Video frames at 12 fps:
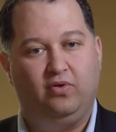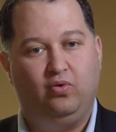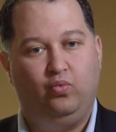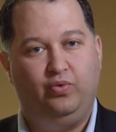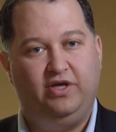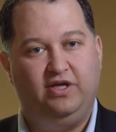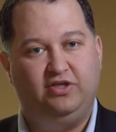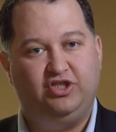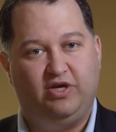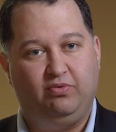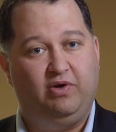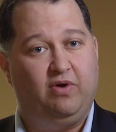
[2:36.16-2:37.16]
We
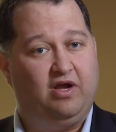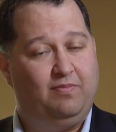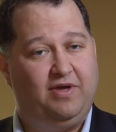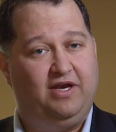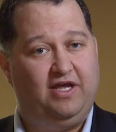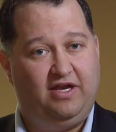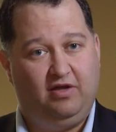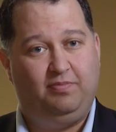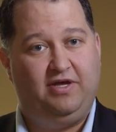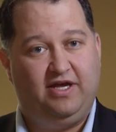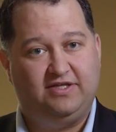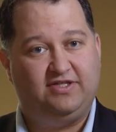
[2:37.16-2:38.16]
generally recommend getting
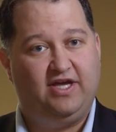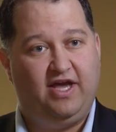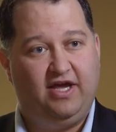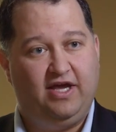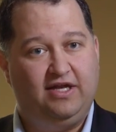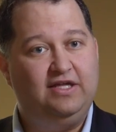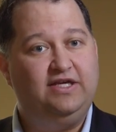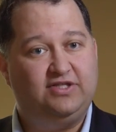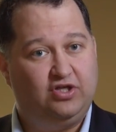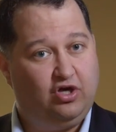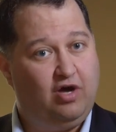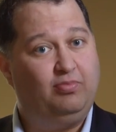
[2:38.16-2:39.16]
a PSA at least
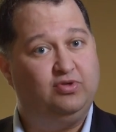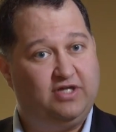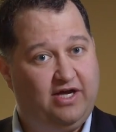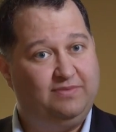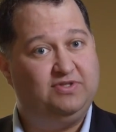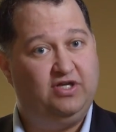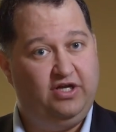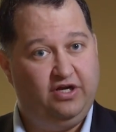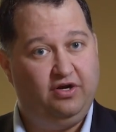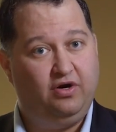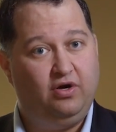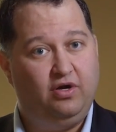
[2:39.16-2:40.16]
a couple times a
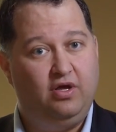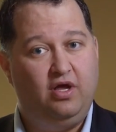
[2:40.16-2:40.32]
year,